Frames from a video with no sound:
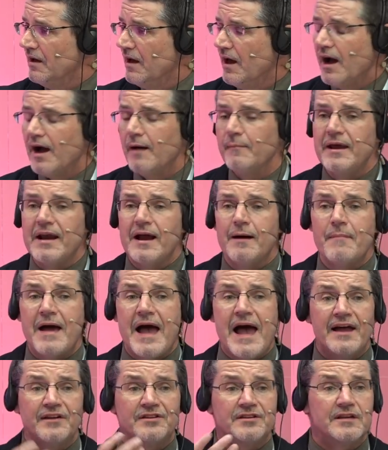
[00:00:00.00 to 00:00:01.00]
I mean, I'm
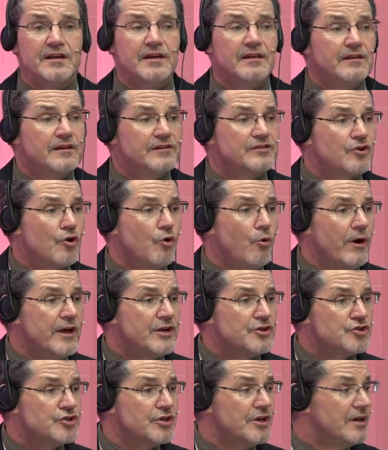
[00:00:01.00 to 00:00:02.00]
asking this
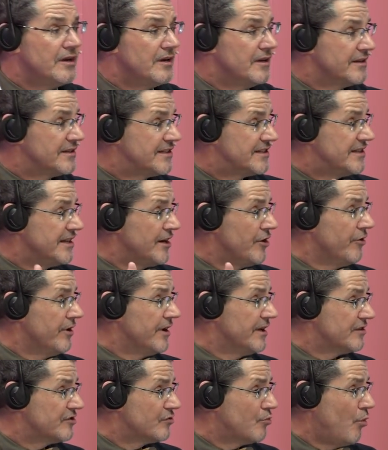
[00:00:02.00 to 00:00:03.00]
question in a
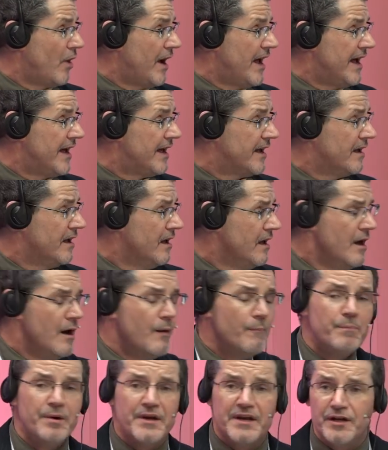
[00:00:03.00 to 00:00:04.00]
serious way,
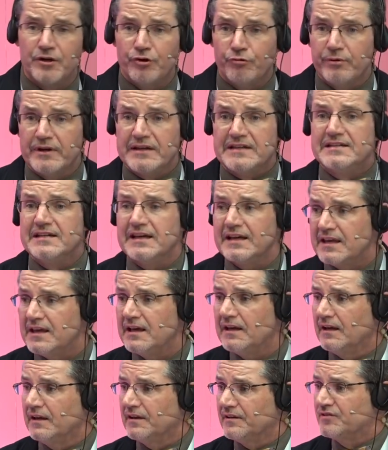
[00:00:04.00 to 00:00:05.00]
but in a
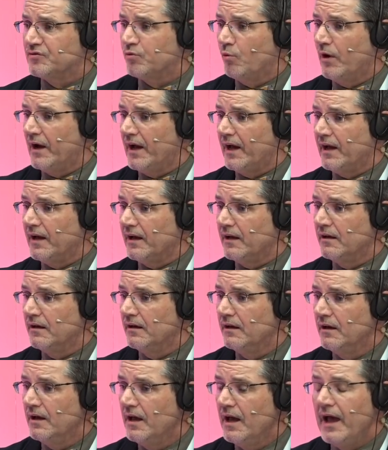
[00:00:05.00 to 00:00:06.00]
ridiculous way.
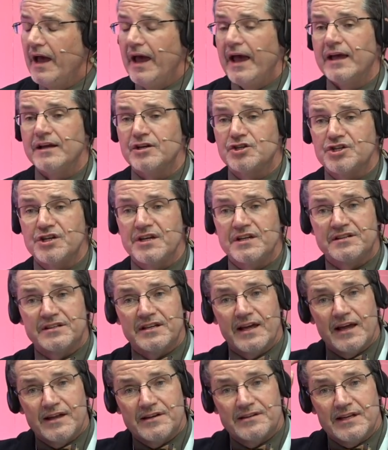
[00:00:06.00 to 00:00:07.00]
And she
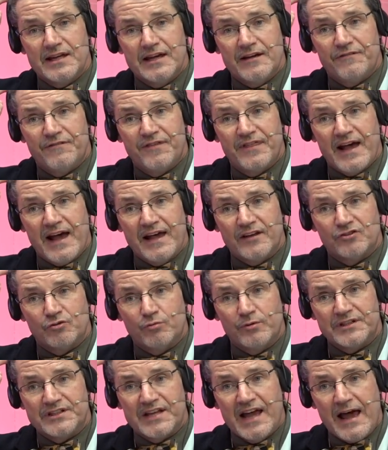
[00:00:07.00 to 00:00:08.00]
says, if that's
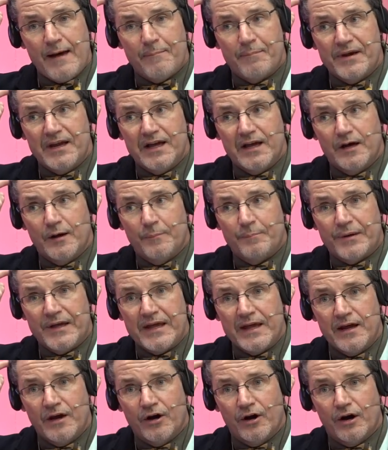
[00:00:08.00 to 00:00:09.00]
what's happening up
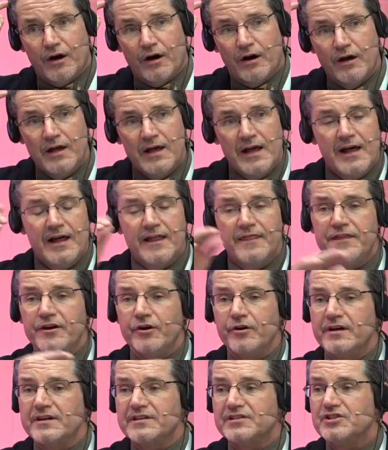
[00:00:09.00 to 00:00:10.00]
here, there
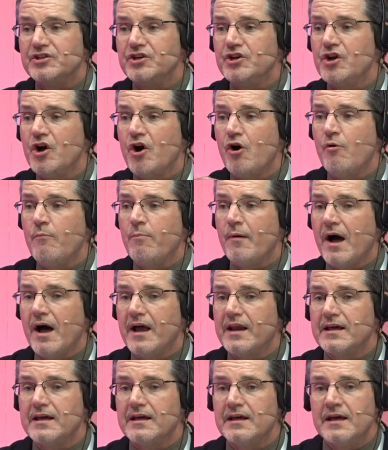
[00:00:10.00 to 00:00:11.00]
is
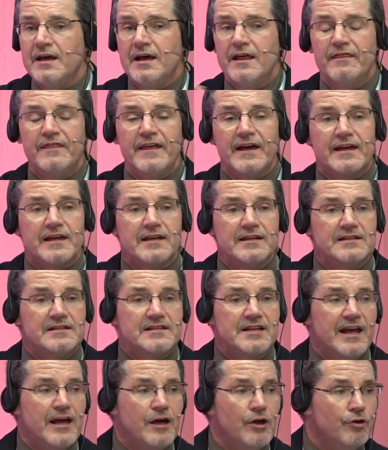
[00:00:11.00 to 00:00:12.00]
nobody that can
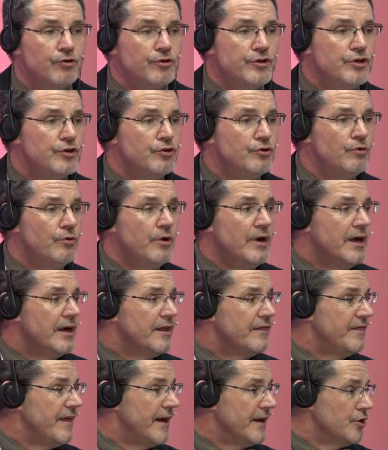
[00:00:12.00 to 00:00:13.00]
tell you
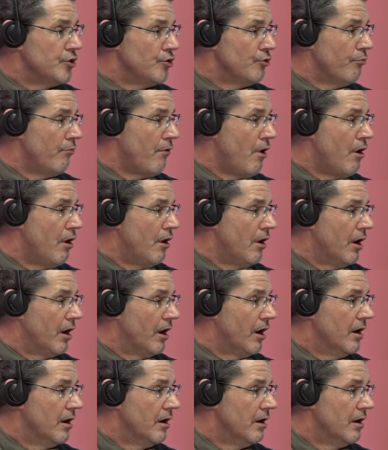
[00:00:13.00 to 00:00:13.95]
that you're wrong.